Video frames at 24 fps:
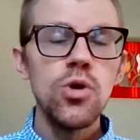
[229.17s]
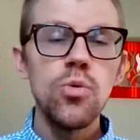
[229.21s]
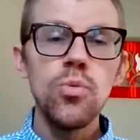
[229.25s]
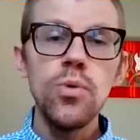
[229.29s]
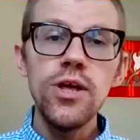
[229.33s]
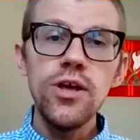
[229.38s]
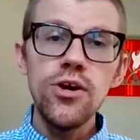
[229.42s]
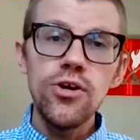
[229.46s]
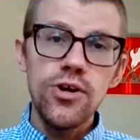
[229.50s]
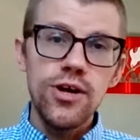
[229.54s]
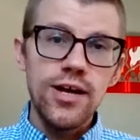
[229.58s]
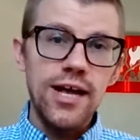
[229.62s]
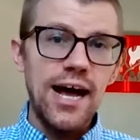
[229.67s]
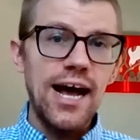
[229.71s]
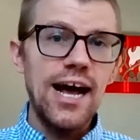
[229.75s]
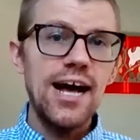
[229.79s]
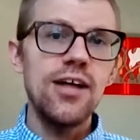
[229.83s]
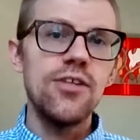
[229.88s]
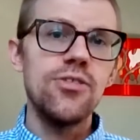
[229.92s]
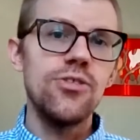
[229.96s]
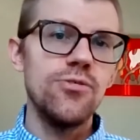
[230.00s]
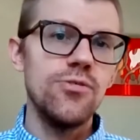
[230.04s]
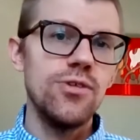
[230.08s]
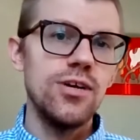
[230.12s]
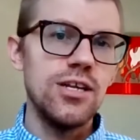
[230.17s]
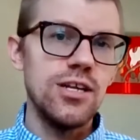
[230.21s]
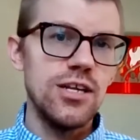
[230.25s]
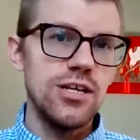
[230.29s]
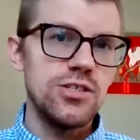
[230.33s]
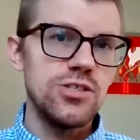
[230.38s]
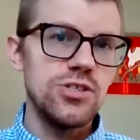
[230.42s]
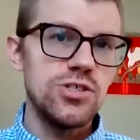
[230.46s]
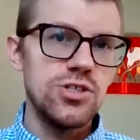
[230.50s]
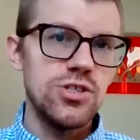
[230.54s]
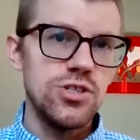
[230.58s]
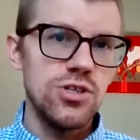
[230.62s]
we are gathering
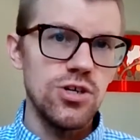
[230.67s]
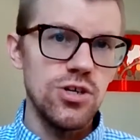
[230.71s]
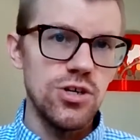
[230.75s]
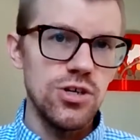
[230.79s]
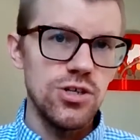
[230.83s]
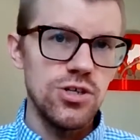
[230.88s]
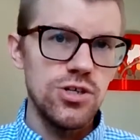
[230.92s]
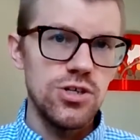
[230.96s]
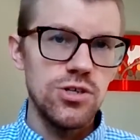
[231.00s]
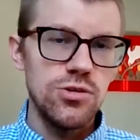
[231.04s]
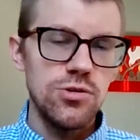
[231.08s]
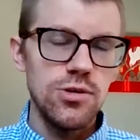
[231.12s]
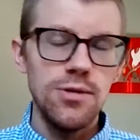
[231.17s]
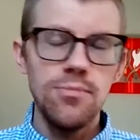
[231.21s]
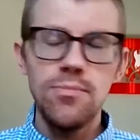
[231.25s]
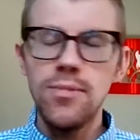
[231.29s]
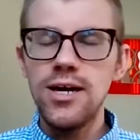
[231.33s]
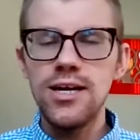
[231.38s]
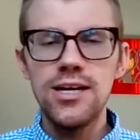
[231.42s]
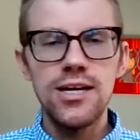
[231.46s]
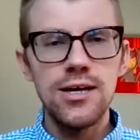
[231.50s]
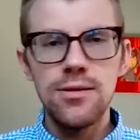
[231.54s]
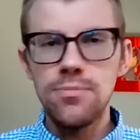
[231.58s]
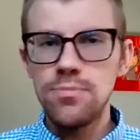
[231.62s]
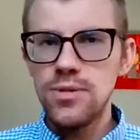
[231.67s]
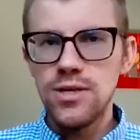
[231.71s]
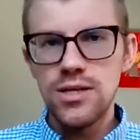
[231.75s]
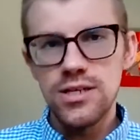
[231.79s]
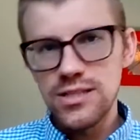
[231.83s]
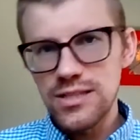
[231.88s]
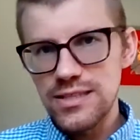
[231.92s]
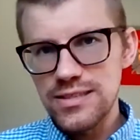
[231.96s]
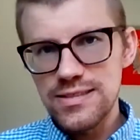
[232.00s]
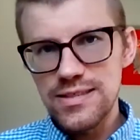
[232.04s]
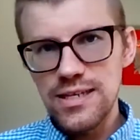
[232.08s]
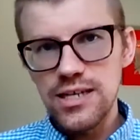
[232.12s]
as church. It might not be
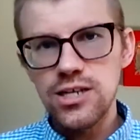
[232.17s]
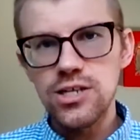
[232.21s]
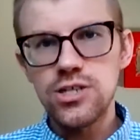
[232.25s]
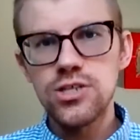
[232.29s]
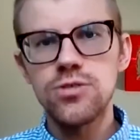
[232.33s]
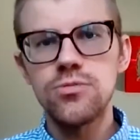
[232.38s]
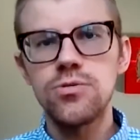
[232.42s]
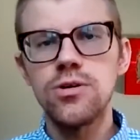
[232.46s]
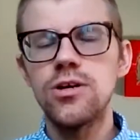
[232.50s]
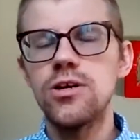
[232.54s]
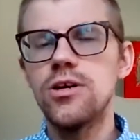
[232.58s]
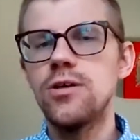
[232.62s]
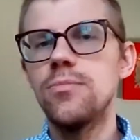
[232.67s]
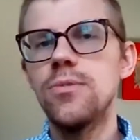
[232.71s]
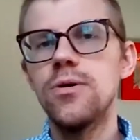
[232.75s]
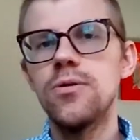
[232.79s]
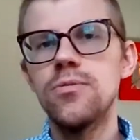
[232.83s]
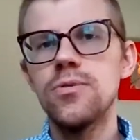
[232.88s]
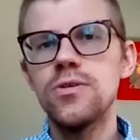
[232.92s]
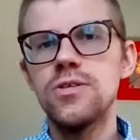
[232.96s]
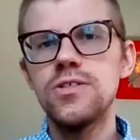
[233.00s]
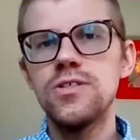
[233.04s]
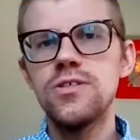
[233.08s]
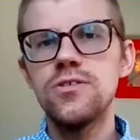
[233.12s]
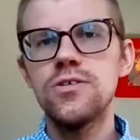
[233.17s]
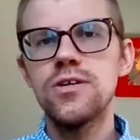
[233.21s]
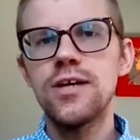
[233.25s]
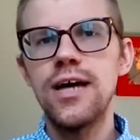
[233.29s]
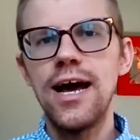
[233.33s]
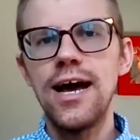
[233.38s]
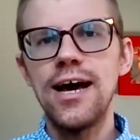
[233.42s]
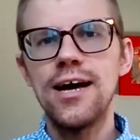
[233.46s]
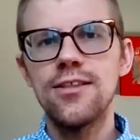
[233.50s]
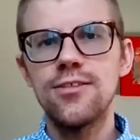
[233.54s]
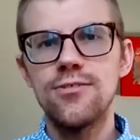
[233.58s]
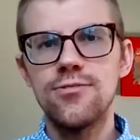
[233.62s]
in the sanctuary, but we're still
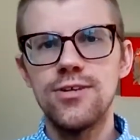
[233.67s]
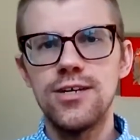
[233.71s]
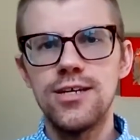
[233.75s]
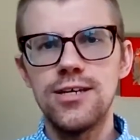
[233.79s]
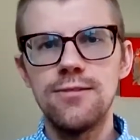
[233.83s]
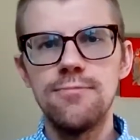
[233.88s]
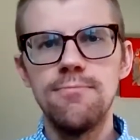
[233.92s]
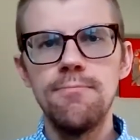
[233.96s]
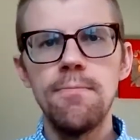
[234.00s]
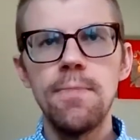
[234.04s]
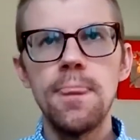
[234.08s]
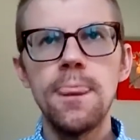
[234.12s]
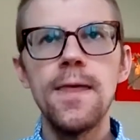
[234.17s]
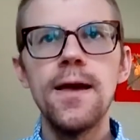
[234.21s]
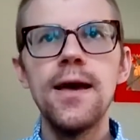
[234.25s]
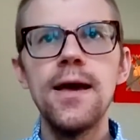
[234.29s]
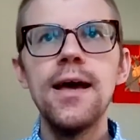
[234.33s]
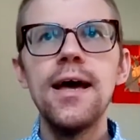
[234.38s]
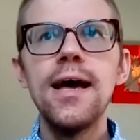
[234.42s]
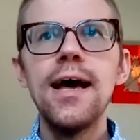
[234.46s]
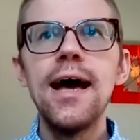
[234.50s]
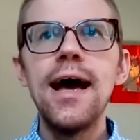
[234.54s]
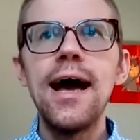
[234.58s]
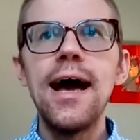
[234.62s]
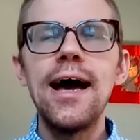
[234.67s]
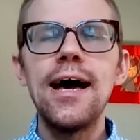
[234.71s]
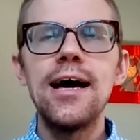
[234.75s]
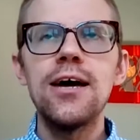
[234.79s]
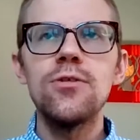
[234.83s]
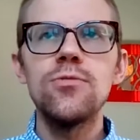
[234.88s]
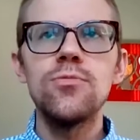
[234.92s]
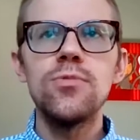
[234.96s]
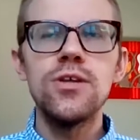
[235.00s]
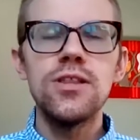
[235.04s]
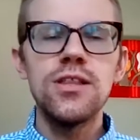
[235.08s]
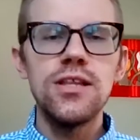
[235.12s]
gathering.
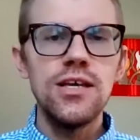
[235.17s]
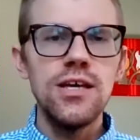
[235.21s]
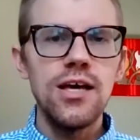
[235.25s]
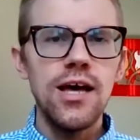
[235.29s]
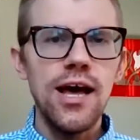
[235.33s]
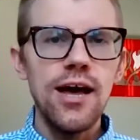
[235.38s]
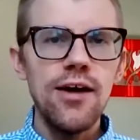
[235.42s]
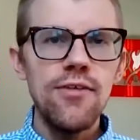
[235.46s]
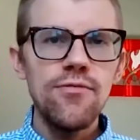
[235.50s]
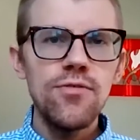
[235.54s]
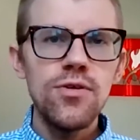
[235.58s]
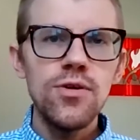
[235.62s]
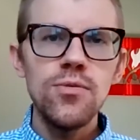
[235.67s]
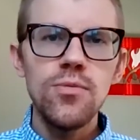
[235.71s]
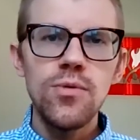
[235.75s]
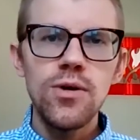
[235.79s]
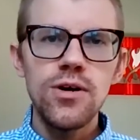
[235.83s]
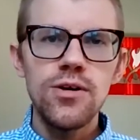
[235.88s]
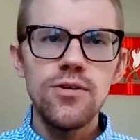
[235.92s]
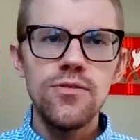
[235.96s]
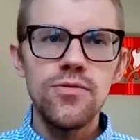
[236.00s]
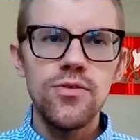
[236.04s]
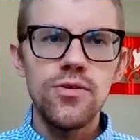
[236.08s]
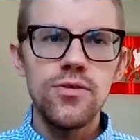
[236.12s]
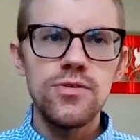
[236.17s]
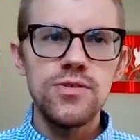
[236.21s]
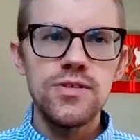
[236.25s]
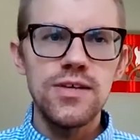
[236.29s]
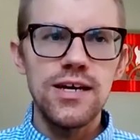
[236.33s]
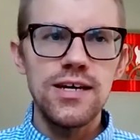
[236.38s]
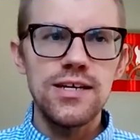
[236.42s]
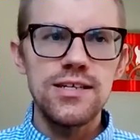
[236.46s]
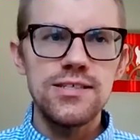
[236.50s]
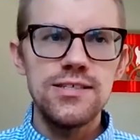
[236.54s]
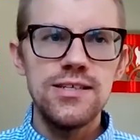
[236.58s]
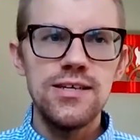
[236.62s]
And with every one of those
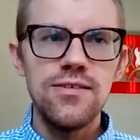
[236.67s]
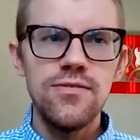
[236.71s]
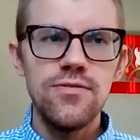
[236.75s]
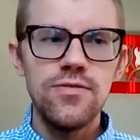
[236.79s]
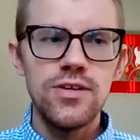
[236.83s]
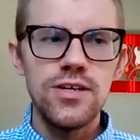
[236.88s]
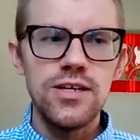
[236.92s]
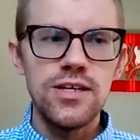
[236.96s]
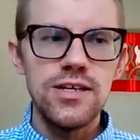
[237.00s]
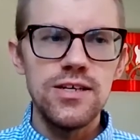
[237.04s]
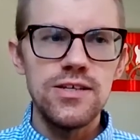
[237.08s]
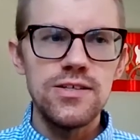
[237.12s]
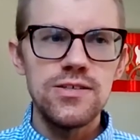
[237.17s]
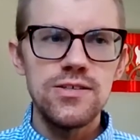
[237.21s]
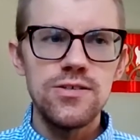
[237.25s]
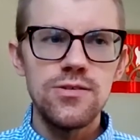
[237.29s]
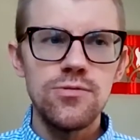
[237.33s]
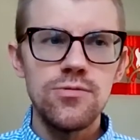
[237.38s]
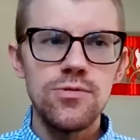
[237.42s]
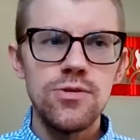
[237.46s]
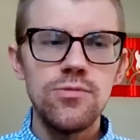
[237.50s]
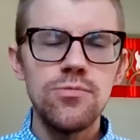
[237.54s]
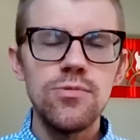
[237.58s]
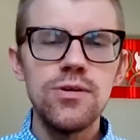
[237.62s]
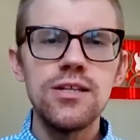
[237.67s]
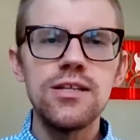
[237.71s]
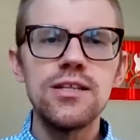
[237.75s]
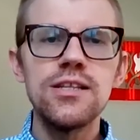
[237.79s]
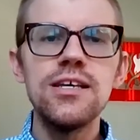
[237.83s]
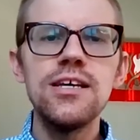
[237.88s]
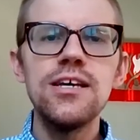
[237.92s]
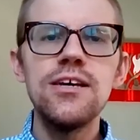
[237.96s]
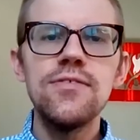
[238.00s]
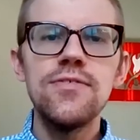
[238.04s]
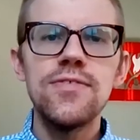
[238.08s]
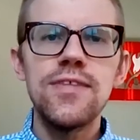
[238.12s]
activities, when we
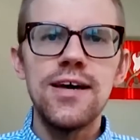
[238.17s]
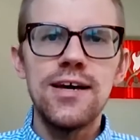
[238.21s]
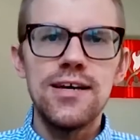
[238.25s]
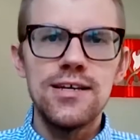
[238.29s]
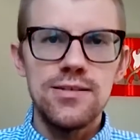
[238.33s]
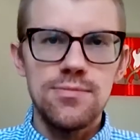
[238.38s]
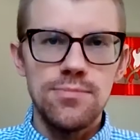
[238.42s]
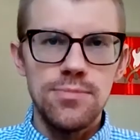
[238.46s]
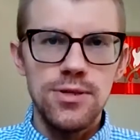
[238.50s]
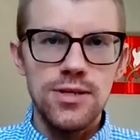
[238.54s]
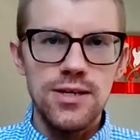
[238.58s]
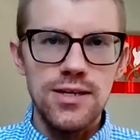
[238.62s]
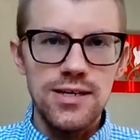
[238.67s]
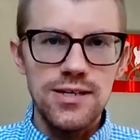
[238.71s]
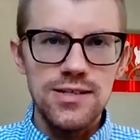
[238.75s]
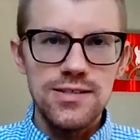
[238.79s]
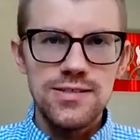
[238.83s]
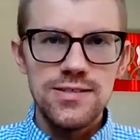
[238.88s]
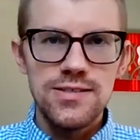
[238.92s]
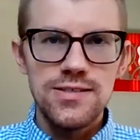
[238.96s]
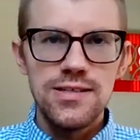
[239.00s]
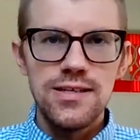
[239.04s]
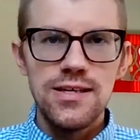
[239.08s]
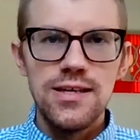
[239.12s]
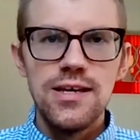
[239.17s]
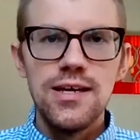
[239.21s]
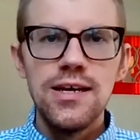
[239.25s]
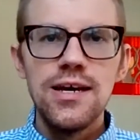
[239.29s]
leave that place,